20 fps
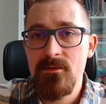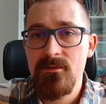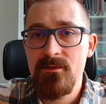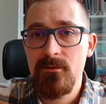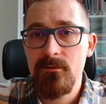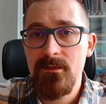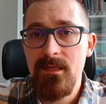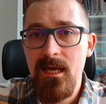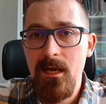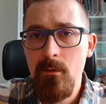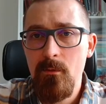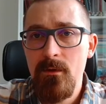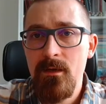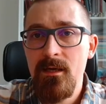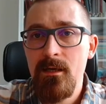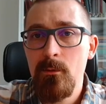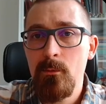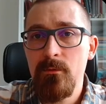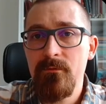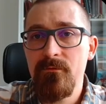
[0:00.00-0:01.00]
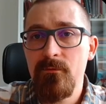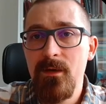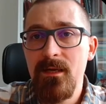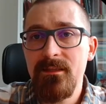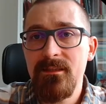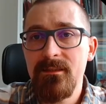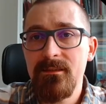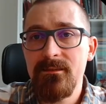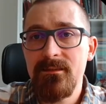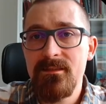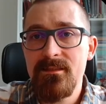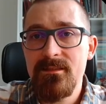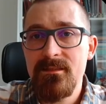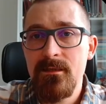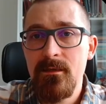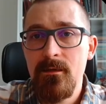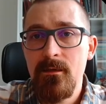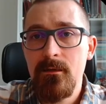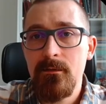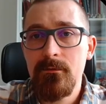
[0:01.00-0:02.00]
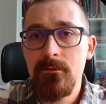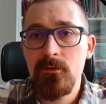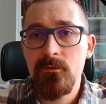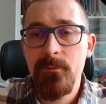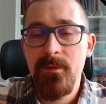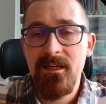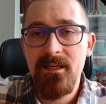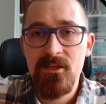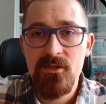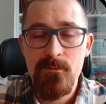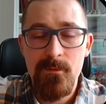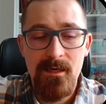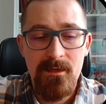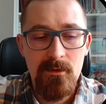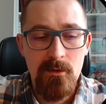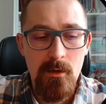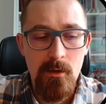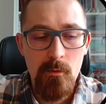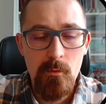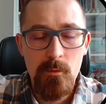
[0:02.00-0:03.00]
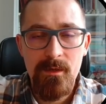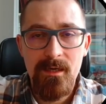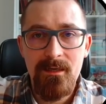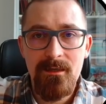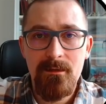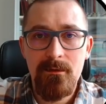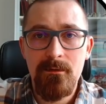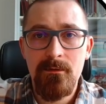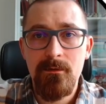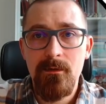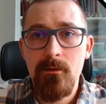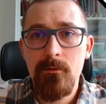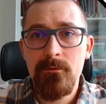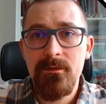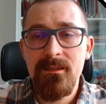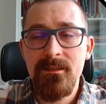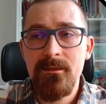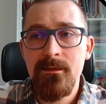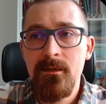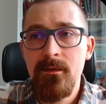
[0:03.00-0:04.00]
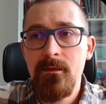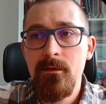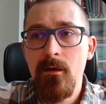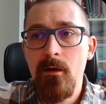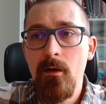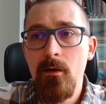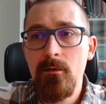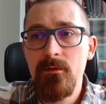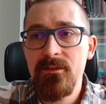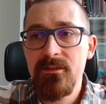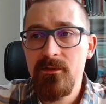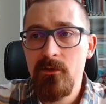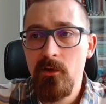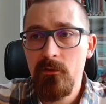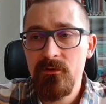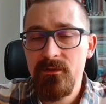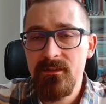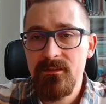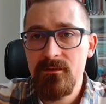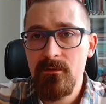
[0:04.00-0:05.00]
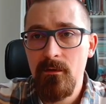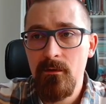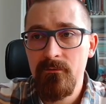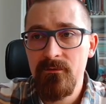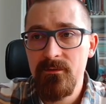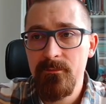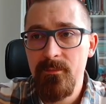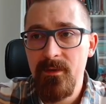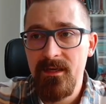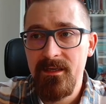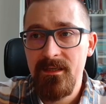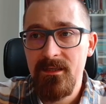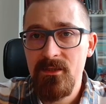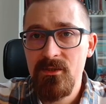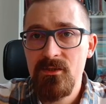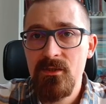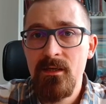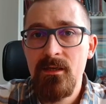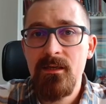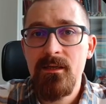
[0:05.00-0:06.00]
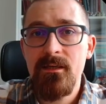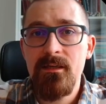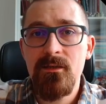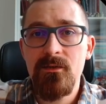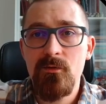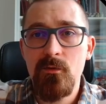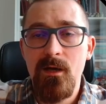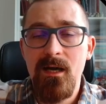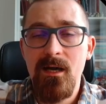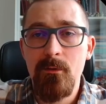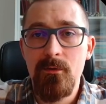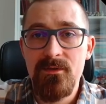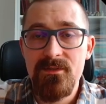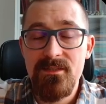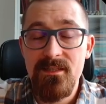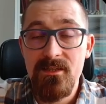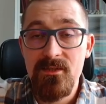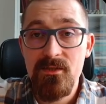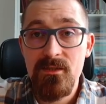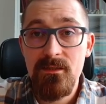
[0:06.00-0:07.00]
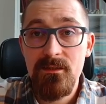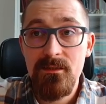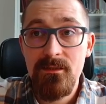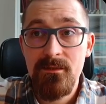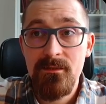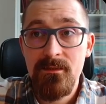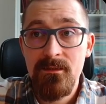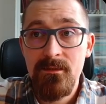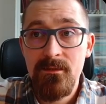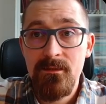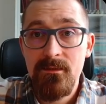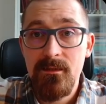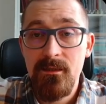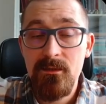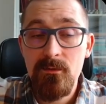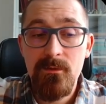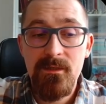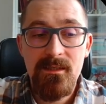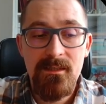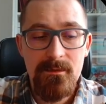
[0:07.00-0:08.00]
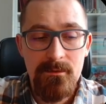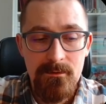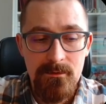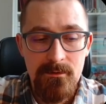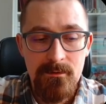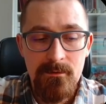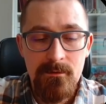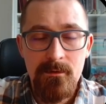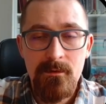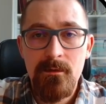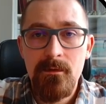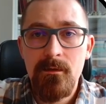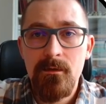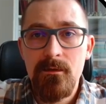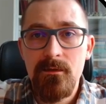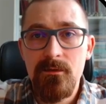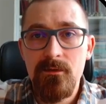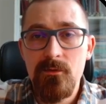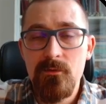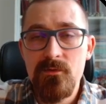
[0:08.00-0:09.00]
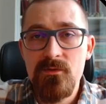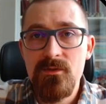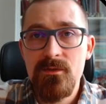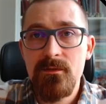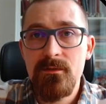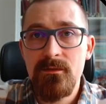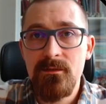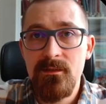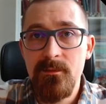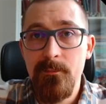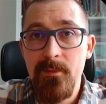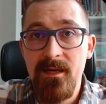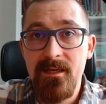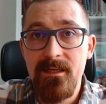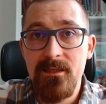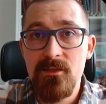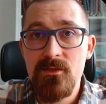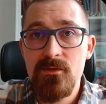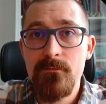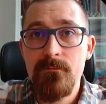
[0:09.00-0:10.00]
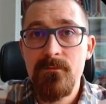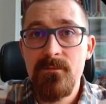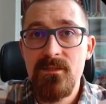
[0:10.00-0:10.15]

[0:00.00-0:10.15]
So now with running this load package macro, we are loading all the content of the package into our session, and we can use the package.